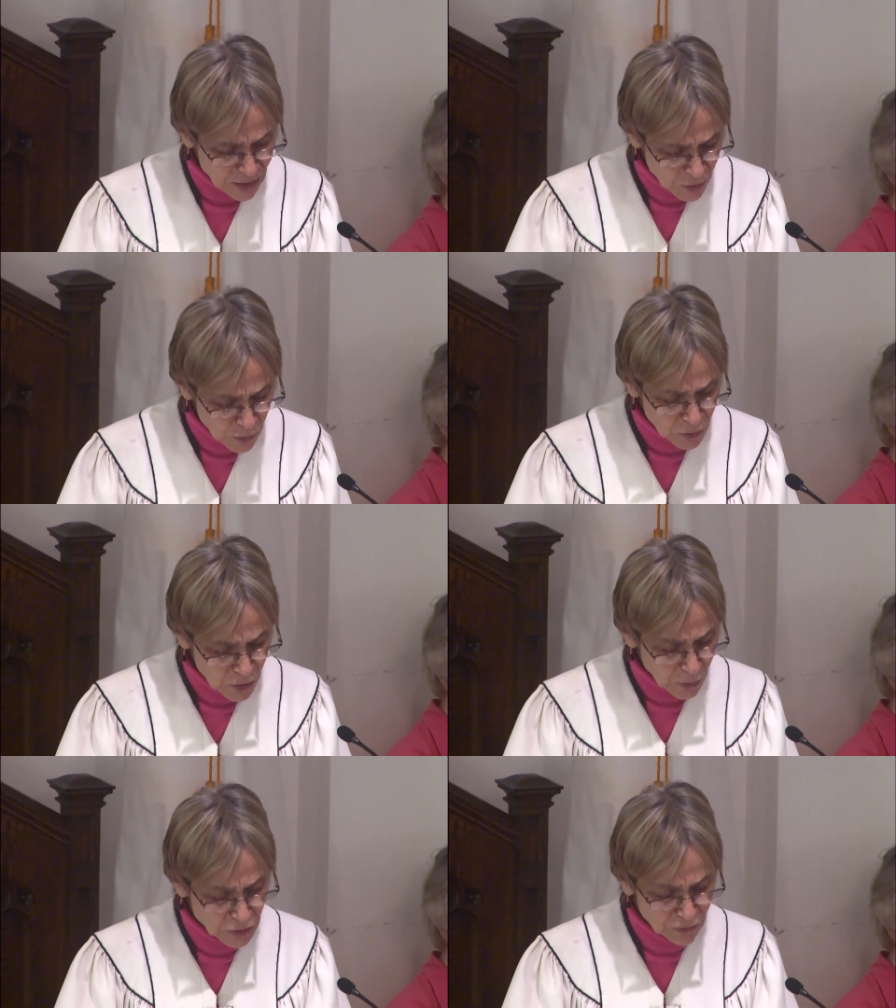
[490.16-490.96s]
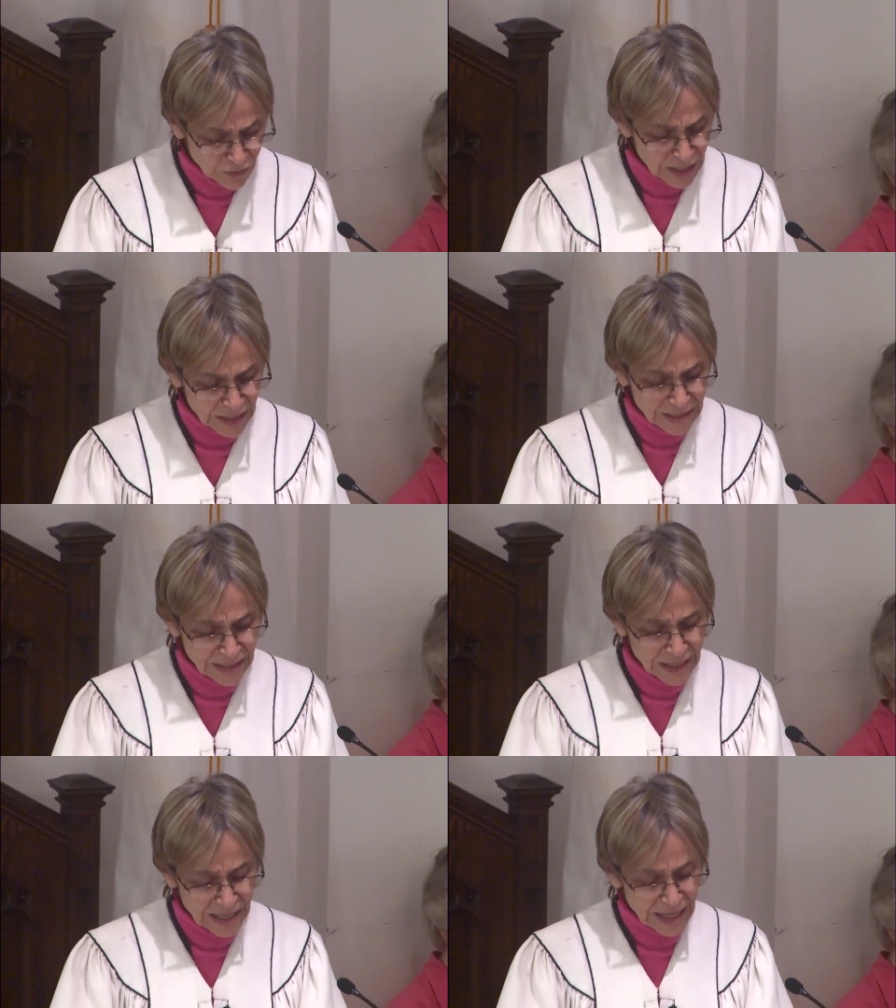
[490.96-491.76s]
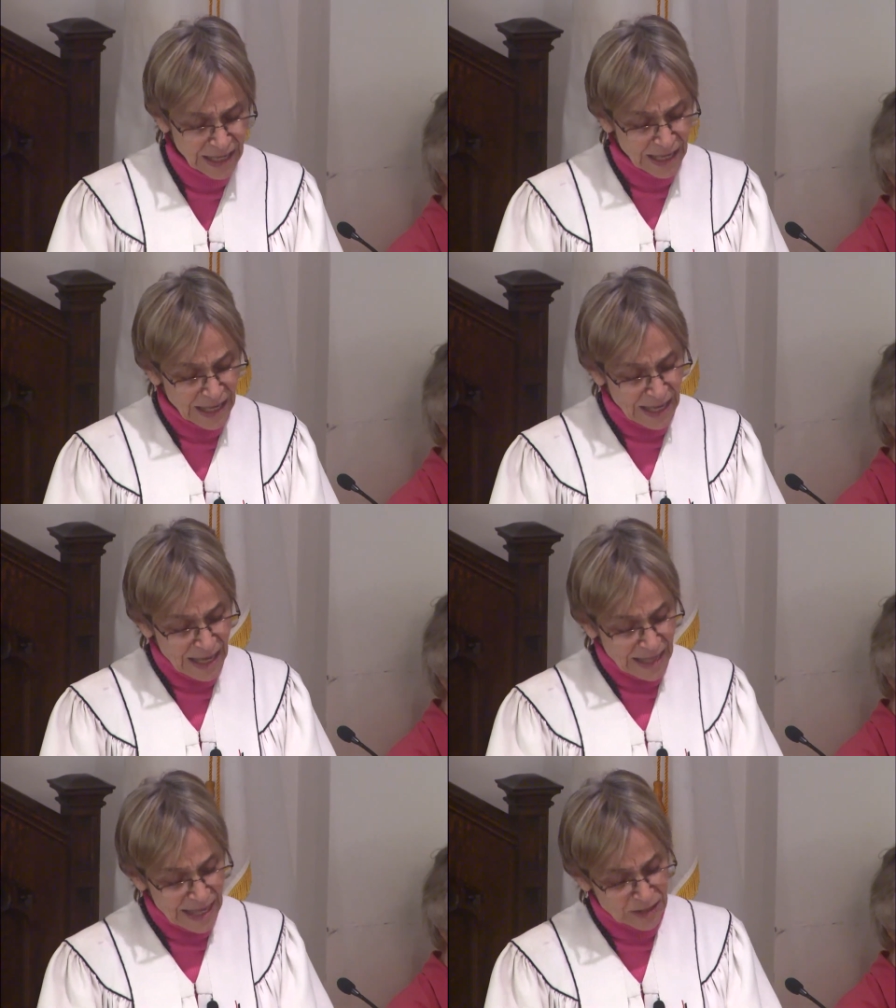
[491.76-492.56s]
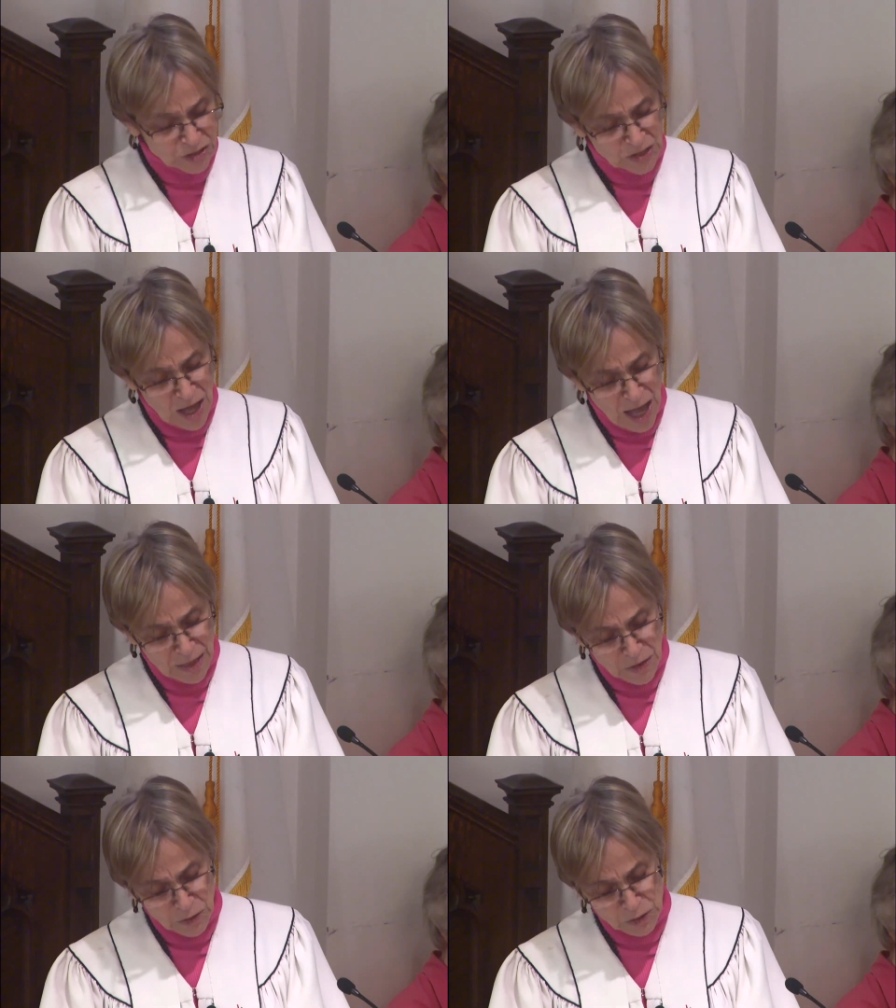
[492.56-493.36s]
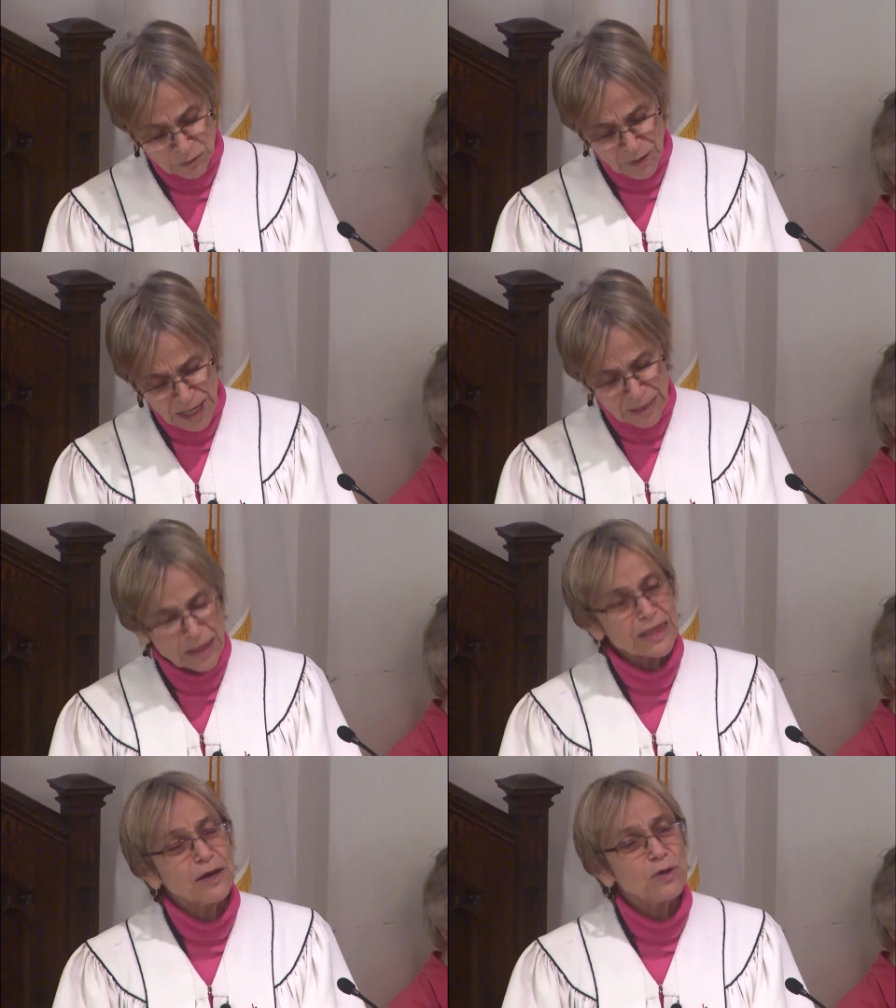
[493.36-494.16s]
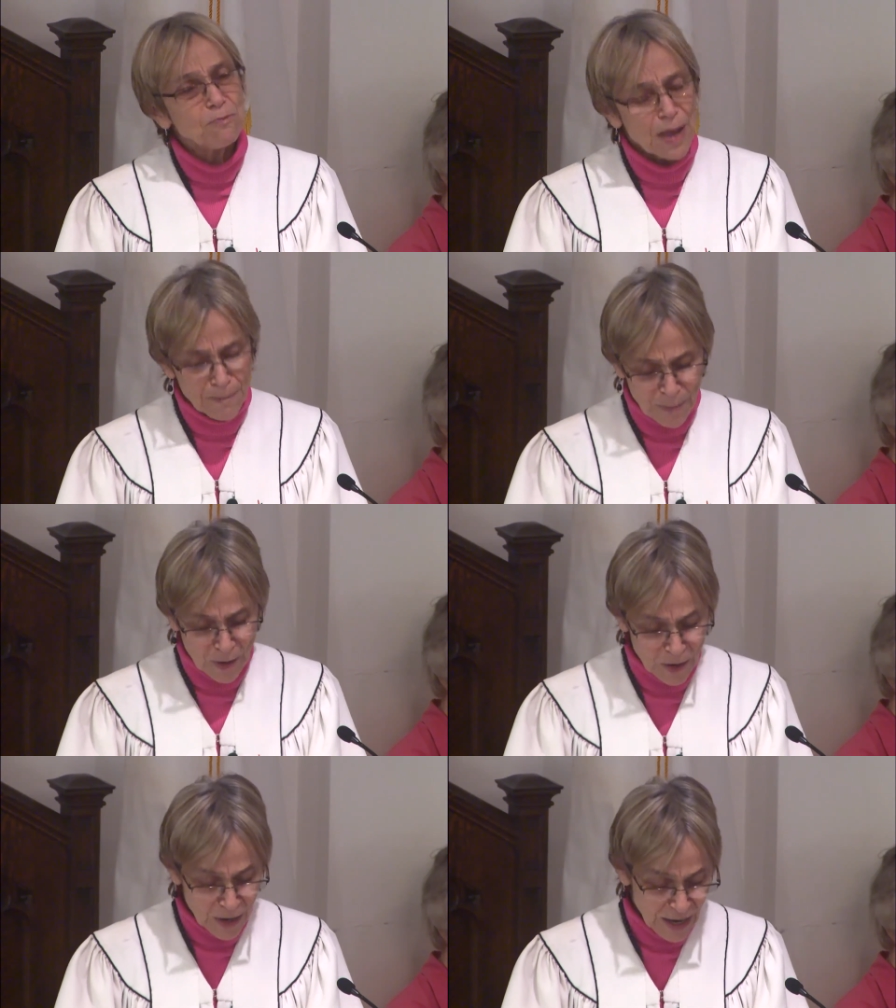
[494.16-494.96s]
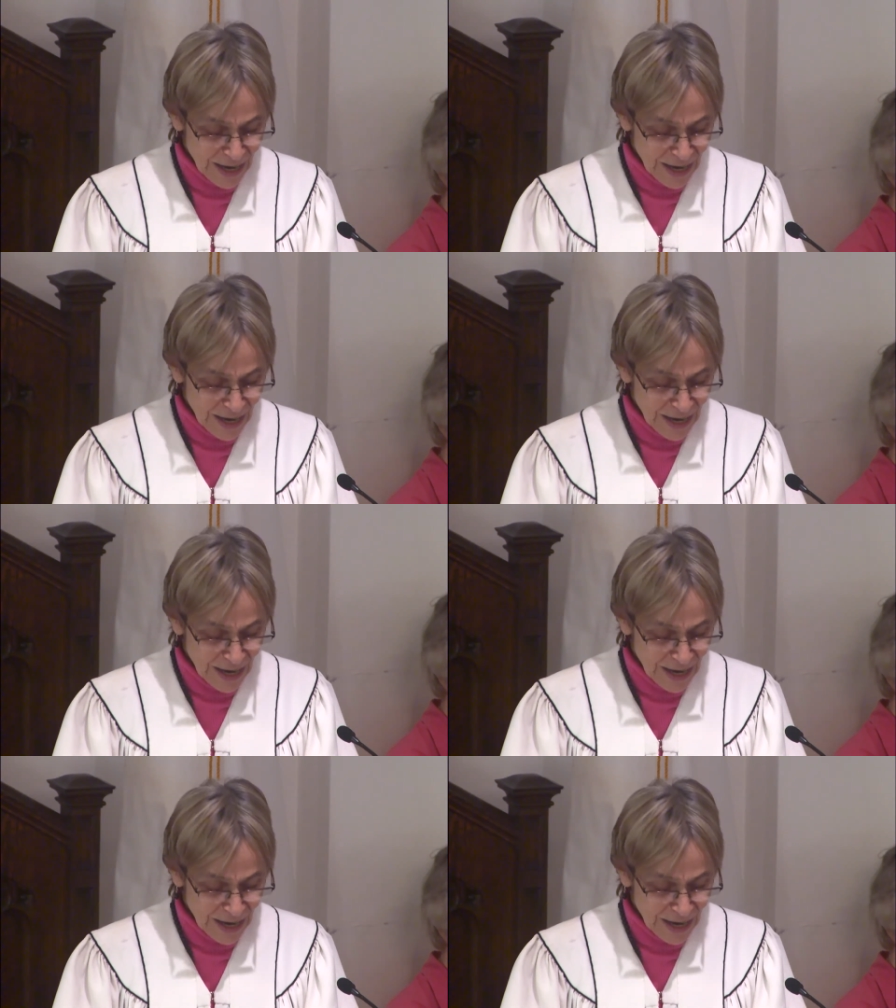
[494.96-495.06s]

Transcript: knew those feet. They saw those feet that they remember